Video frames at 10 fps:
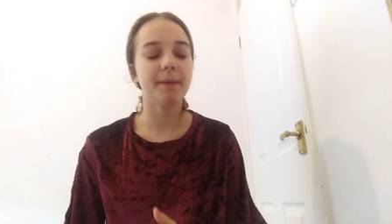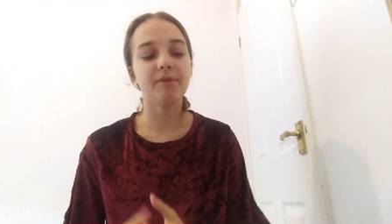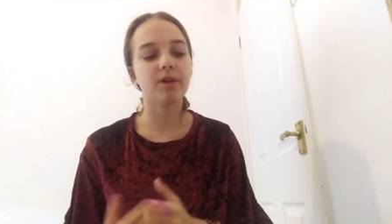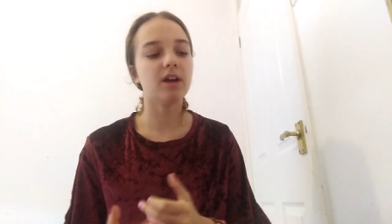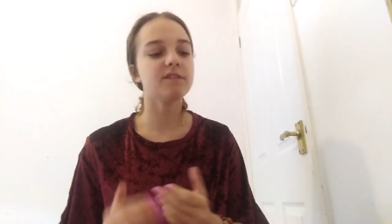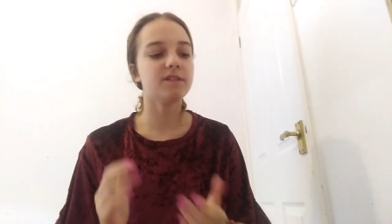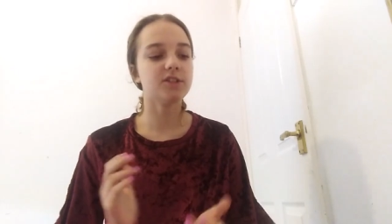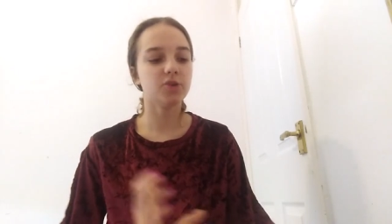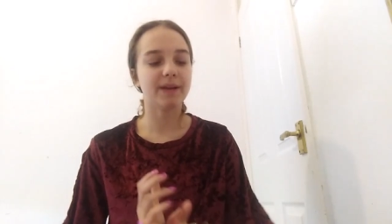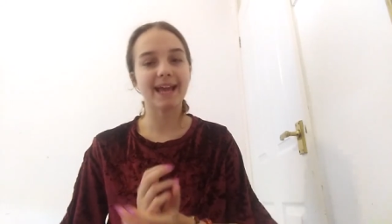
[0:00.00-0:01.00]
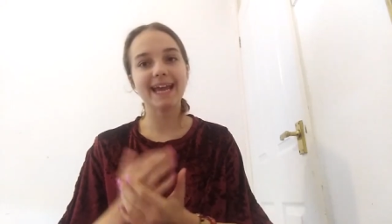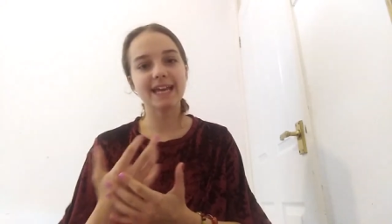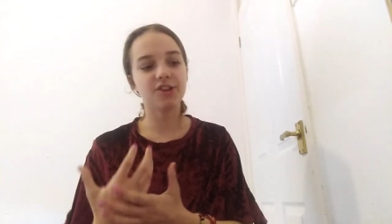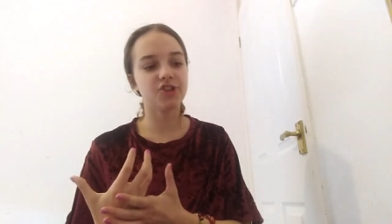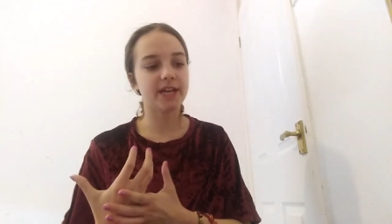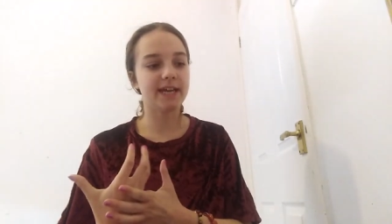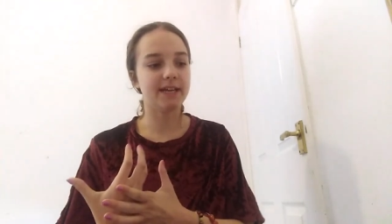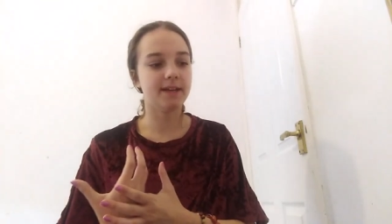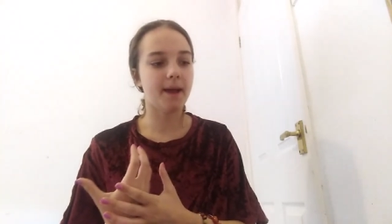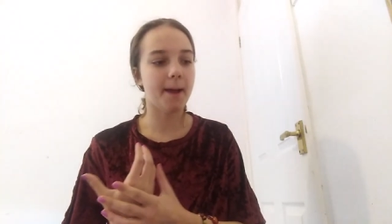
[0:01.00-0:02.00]
may be reluctant to engage
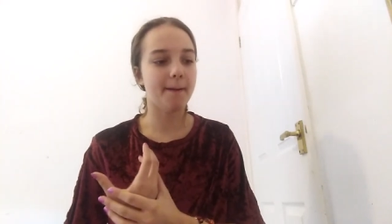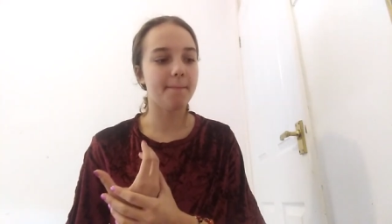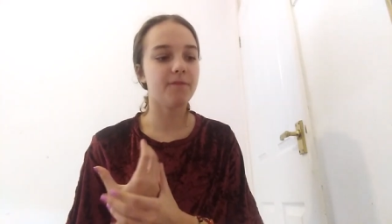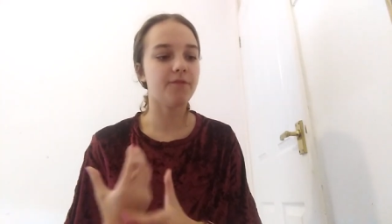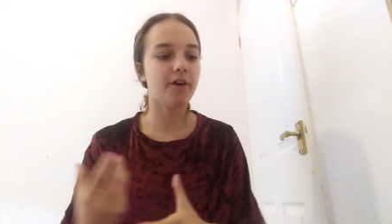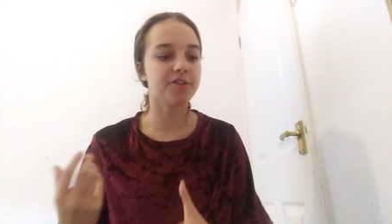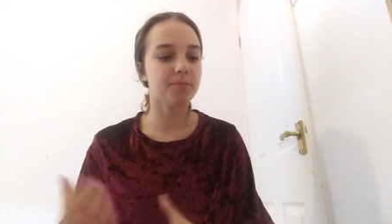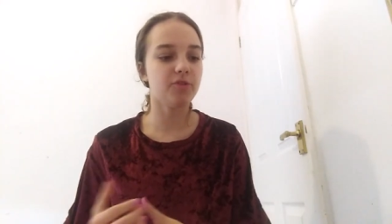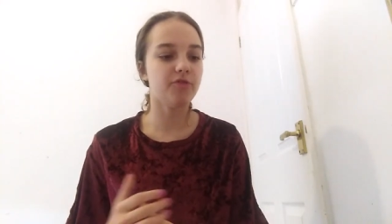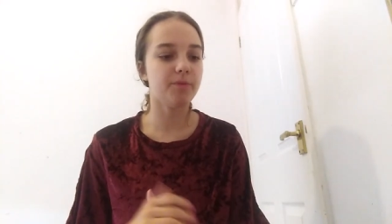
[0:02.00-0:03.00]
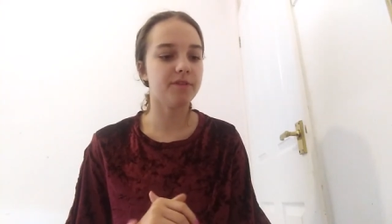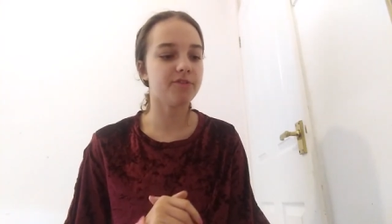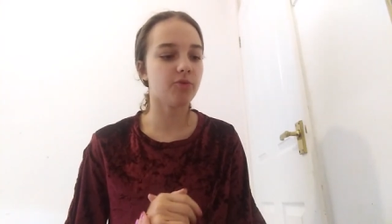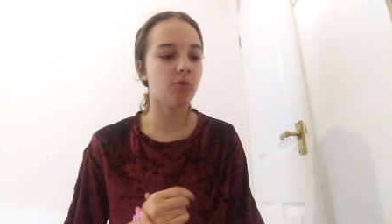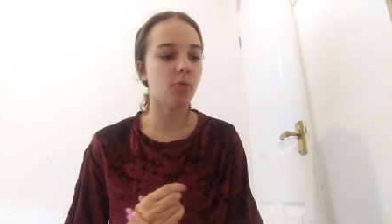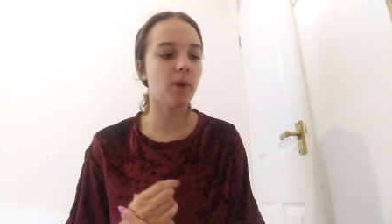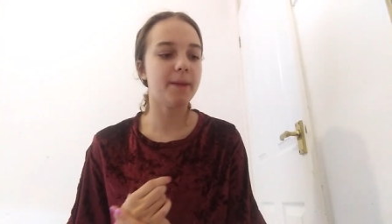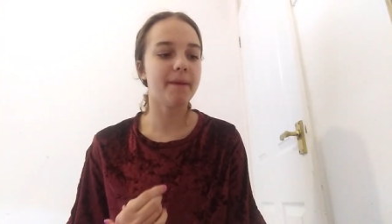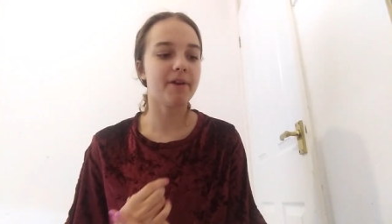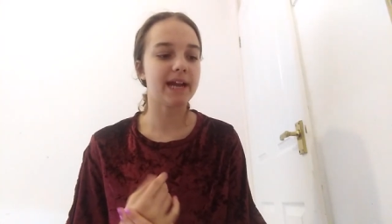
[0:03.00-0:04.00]
in fast movements or
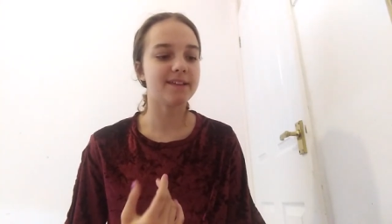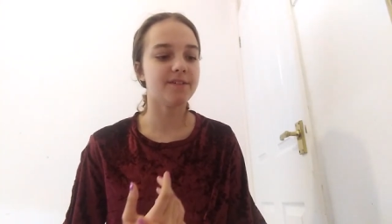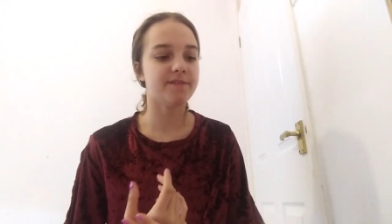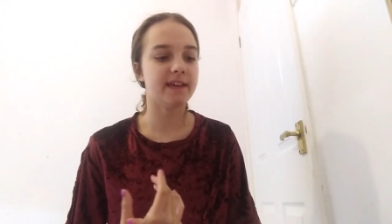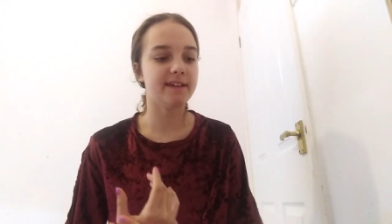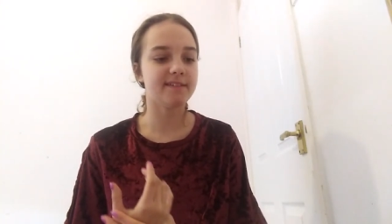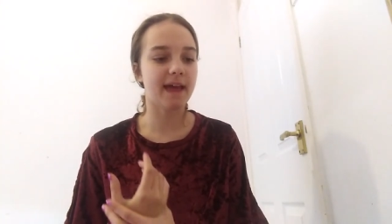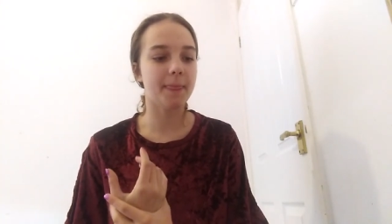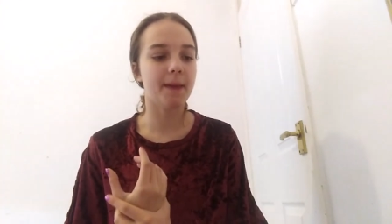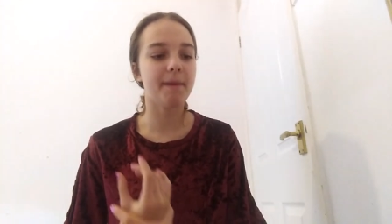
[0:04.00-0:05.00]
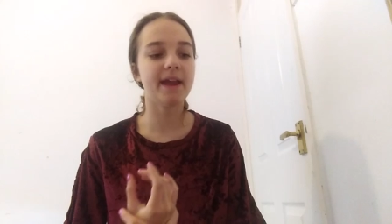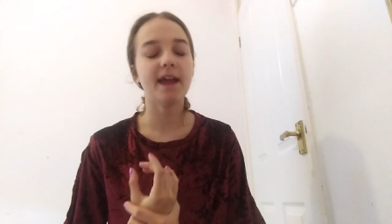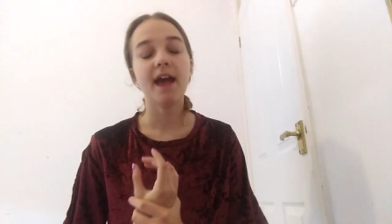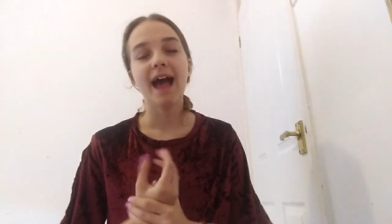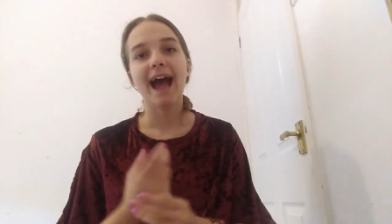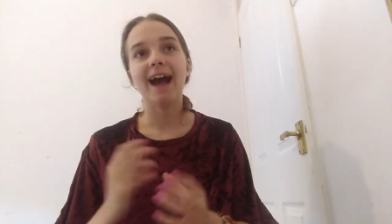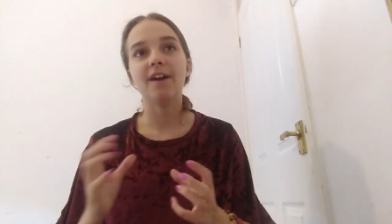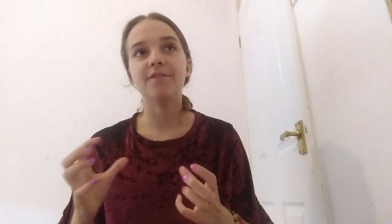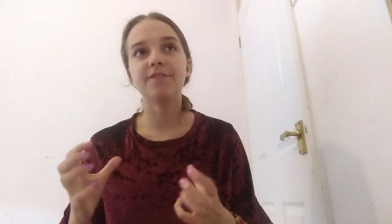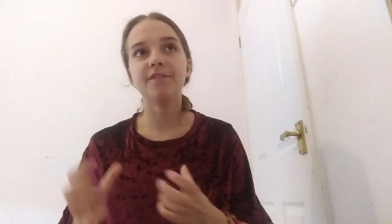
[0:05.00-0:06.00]
weight-bearing activities, and they may
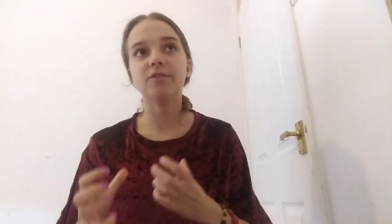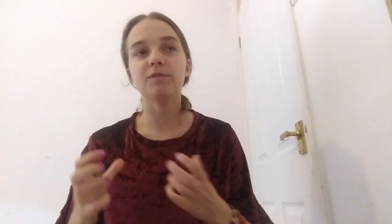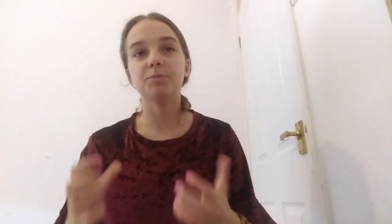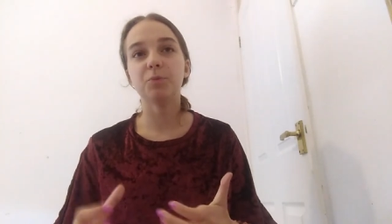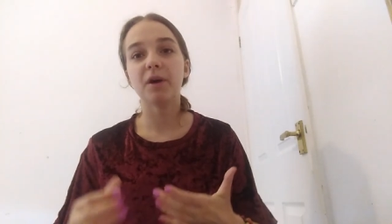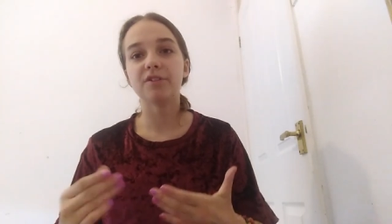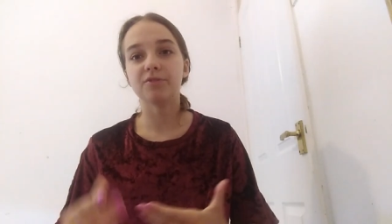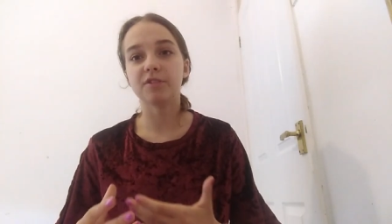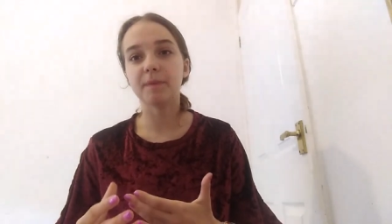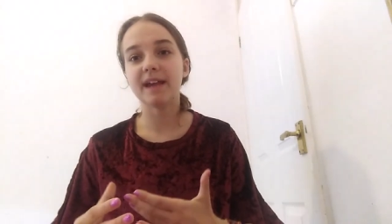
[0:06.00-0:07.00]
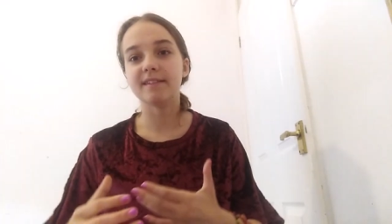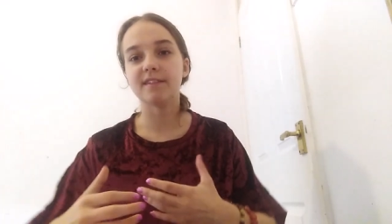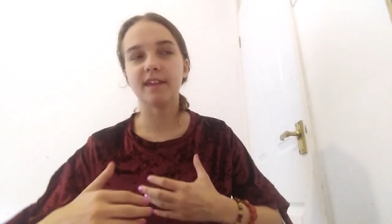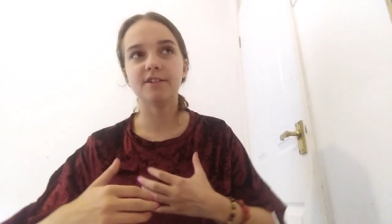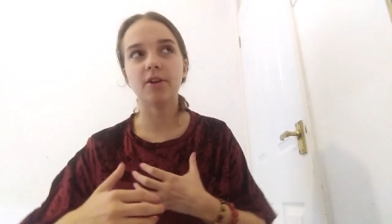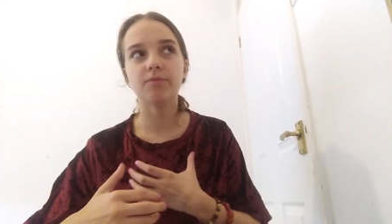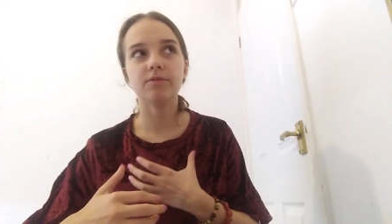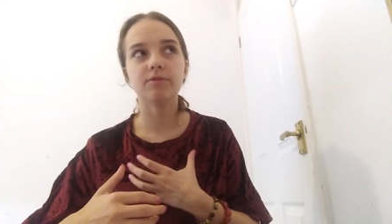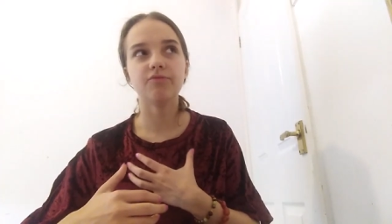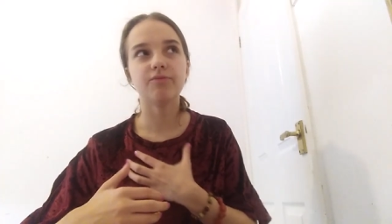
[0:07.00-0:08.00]
have difficulty with personal space as they don't
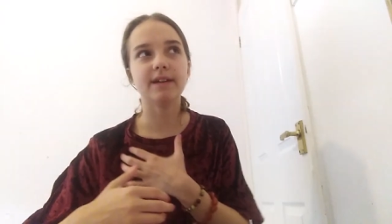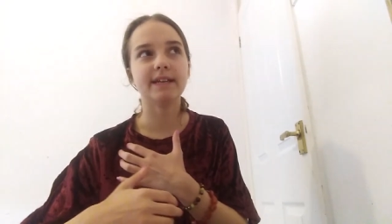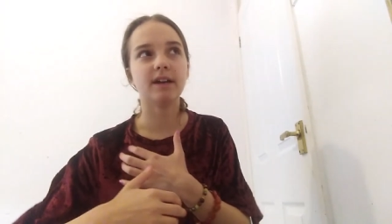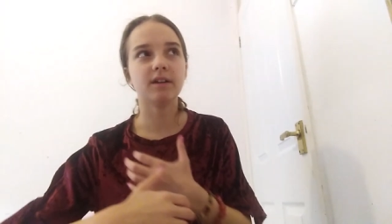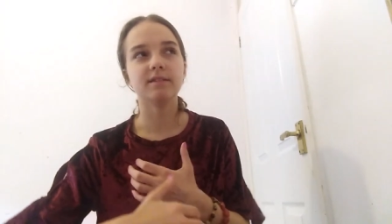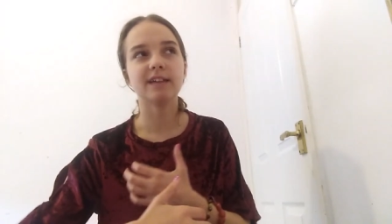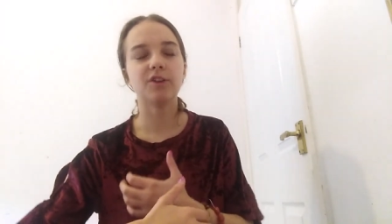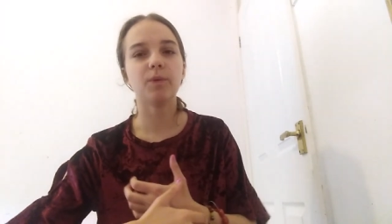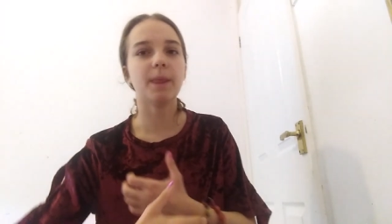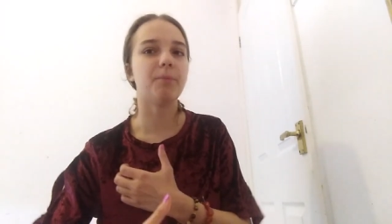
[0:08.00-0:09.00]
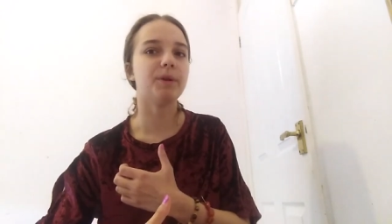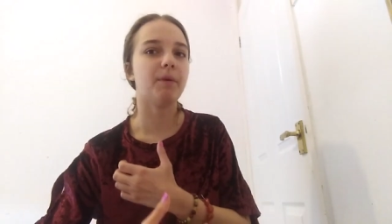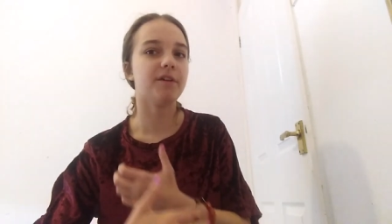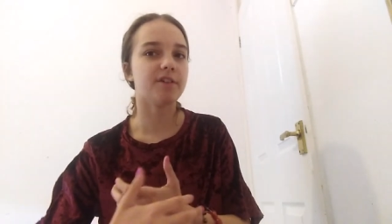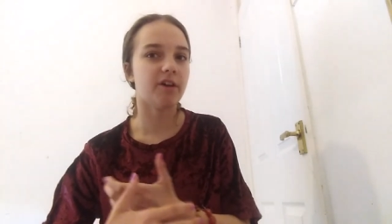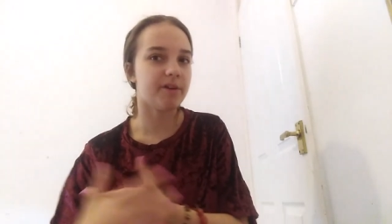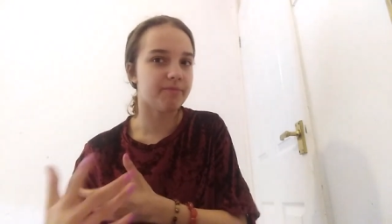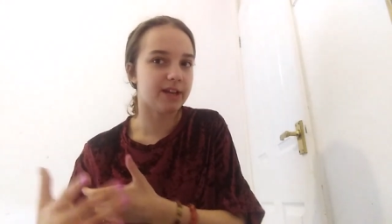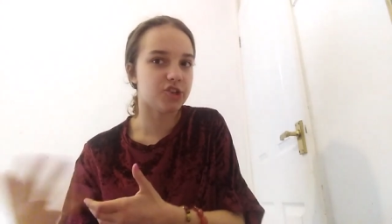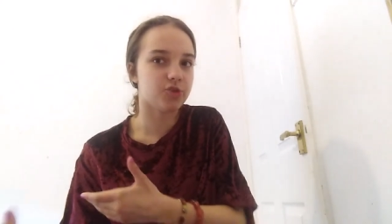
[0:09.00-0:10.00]
really understand where the body parts are in
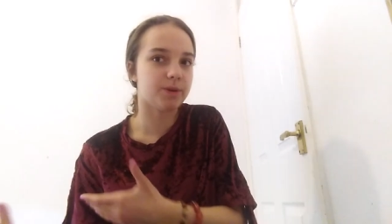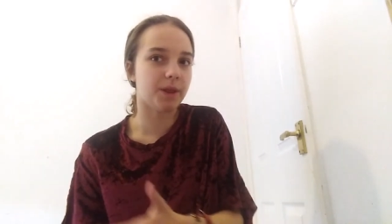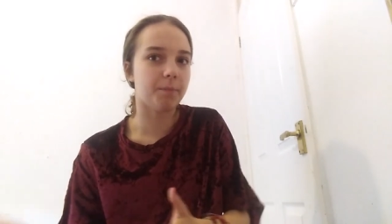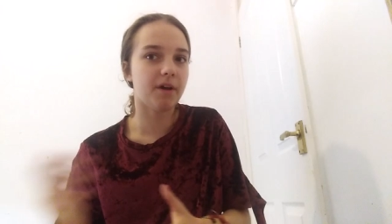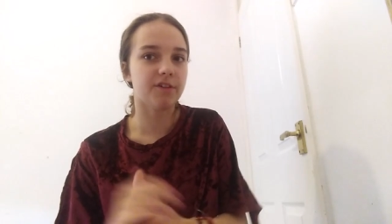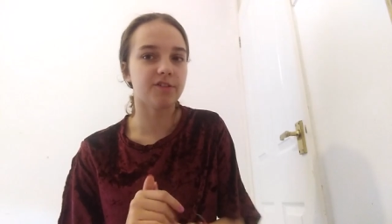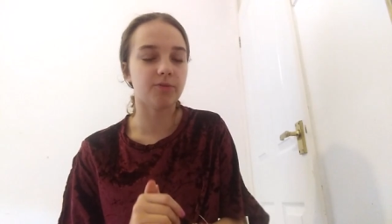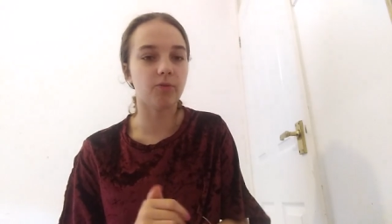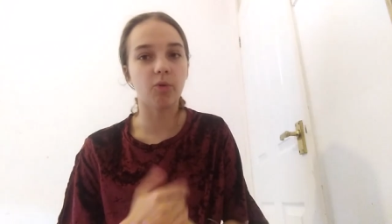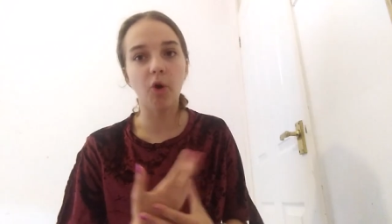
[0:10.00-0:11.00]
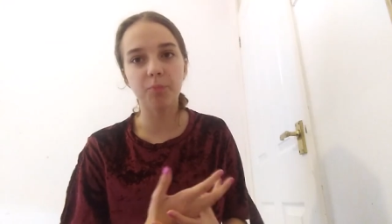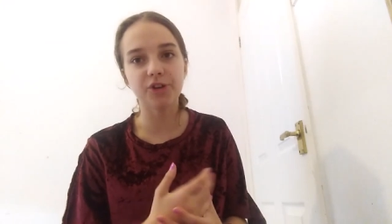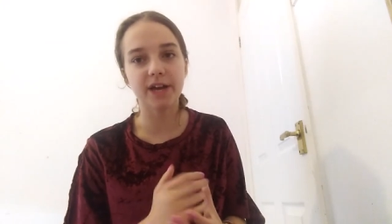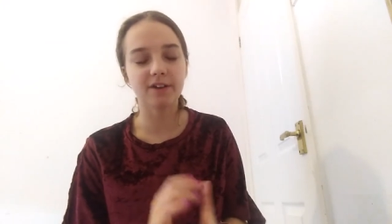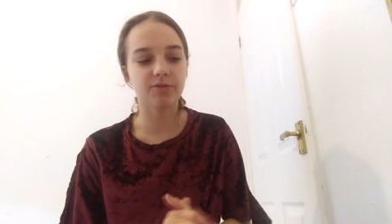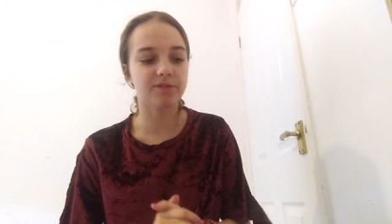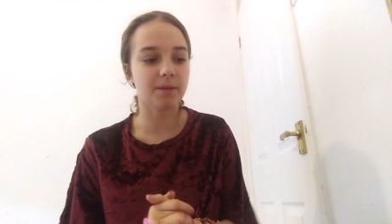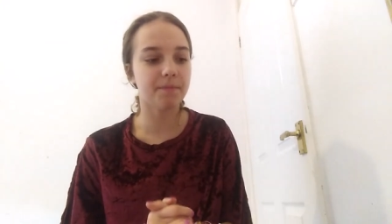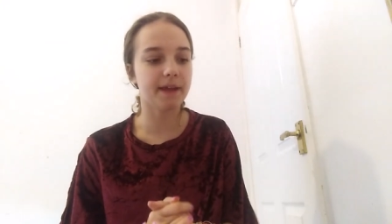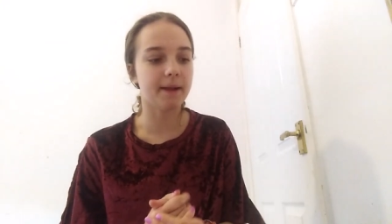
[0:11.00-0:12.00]
relation to another person or object or
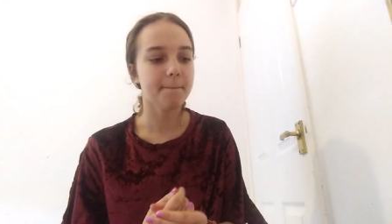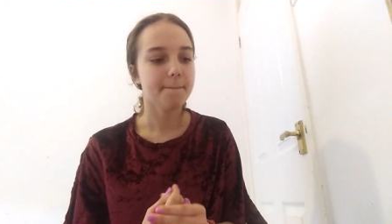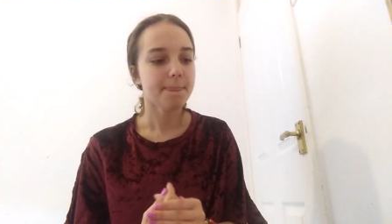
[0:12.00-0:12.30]
something.